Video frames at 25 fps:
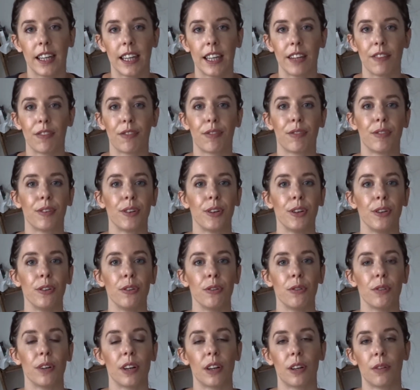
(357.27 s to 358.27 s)
If
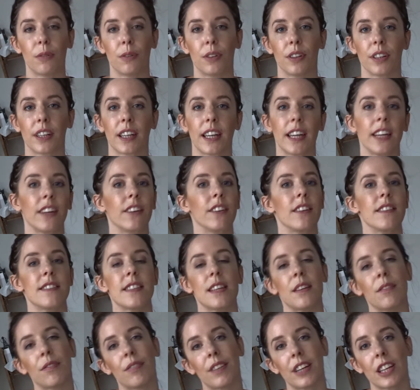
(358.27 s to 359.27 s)
you are working on a
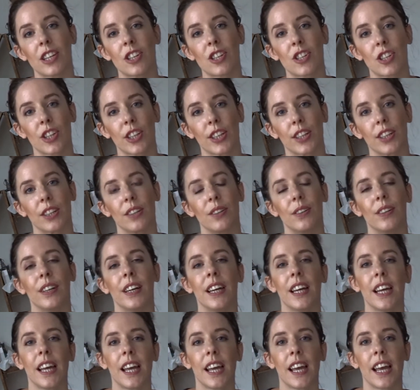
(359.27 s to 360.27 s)
TV show
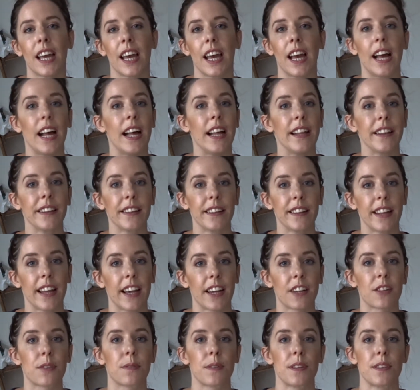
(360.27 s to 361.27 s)
and an
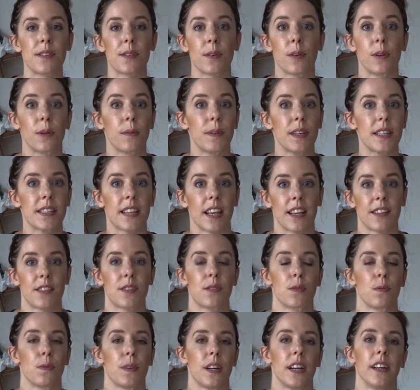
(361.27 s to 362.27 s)
actress always has
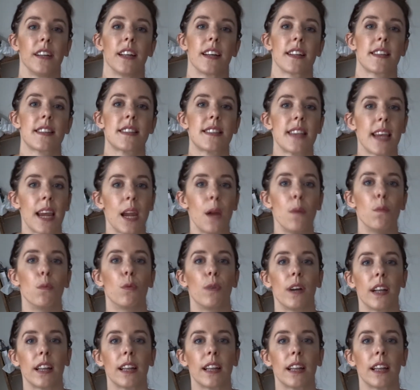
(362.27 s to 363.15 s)
to wear that same red